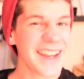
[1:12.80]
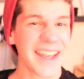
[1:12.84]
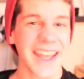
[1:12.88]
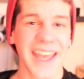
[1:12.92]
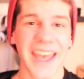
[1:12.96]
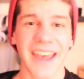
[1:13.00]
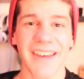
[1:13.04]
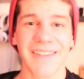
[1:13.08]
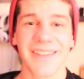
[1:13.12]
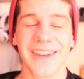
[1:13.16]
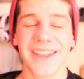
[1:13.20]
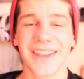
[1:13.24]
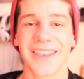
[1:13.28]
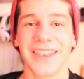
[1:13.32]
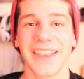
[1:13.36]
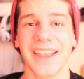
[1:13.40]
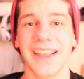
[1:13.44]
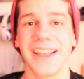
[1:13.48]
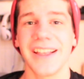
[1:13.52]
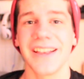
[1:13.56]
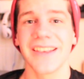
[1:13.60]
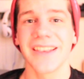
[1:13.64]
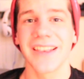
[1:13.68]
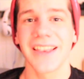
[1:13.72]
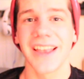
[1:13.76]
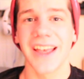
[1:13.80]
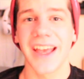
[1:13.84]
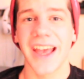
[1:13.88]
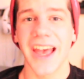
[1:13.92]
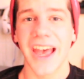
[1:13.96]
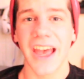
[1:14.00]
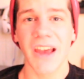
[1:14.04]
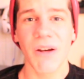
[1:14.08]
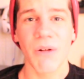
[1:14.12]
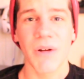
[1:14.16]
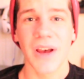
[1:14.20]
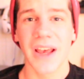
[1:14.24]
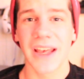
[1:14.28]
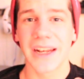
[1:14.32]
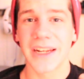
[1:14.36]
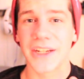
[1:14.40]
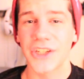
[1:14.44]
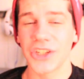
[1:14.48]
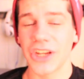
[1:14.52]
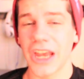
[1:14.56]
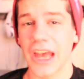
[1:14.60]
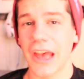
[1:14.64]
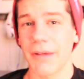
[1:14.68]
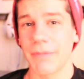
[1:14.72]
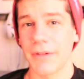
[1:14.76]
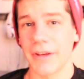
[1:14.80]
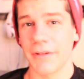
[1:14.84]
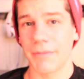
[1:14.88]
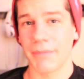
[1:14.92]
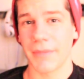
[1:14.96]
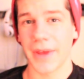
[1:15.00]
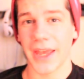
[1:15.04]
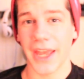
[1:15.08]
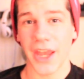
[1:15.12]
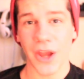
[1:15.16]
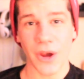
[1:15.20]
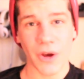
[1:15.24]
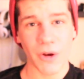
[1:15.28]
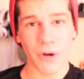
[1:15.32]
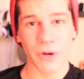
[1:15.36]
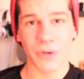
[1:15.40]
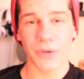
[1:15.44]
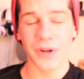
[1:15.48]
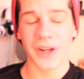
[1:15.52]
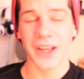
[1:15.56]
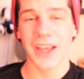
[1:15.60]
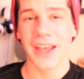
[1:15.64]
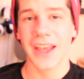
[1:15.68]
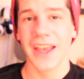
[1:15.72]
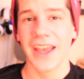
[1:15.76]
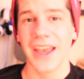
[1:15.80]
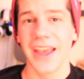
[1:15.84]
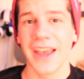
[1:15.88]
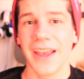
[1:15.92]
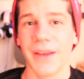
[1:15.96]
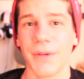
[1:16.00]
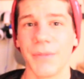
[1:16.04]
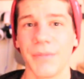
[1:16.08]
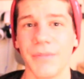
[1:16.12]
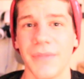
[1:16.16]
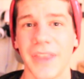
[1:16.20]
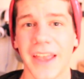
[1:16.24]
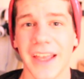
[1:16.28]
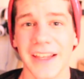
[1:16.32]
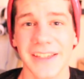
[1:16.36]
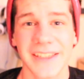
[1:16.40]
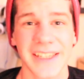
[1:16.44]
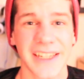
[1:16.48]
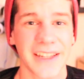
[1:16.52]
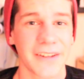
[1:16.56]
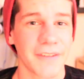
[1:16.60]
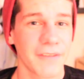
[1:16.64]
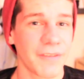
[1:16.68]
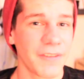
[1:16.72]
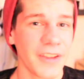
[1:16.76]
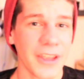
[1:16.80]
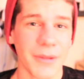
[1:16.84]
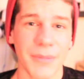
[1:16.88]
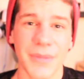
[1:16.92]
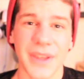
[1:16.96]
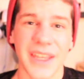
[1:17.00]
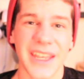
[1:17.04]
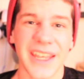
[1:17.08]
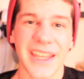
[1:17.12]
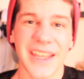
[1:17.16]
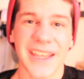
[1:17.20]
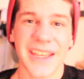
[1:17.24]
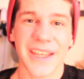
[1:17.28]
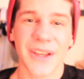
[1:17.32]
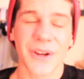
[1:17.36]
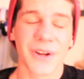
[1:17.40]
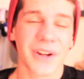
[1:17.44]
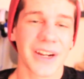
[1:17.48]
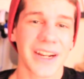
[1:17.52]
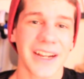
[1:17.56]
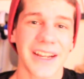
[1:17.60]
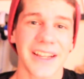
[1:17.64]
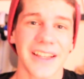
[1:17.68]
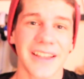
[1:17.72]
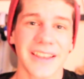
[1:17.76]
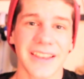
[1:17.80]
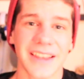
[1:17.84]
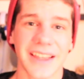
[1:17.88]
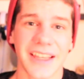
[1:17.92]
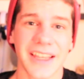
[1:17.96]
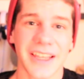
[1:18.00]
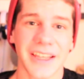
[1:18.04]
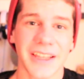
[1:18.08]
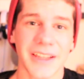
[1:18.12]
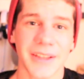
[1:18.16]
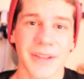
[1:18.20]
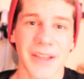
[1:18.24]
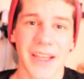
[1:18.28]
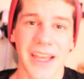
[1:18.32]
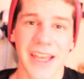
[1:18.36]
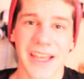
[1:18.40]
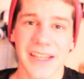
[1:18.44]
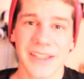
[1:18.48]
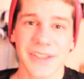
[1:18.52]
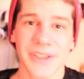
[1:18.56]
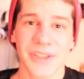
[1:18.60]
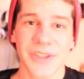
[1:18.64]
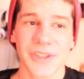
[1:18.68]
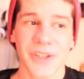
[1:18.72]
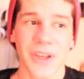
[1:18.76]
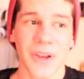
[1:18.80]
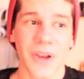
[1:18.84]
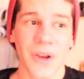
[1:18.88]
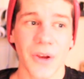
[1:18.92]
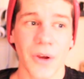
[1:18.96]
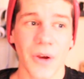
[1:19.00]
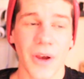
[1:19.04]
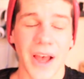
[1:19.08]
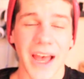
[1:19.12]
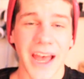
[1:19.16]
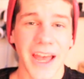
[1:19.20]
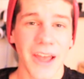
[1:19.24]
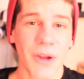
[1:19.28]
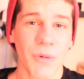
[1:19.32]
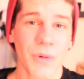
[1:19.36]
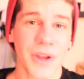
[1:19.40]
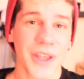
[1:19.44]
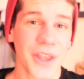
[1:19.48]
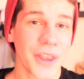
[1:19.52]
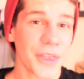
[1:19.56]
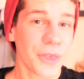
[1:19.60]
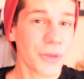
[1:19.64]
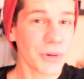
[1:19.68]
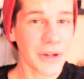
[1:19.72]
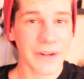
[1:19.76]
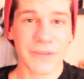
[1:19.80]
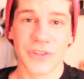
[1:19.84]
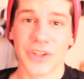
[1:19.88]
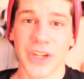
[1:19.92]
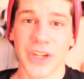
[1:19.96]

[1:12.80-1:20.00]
didn't have anything that I wanted to chop up my own that didn't fit me or anything, and so I went thrift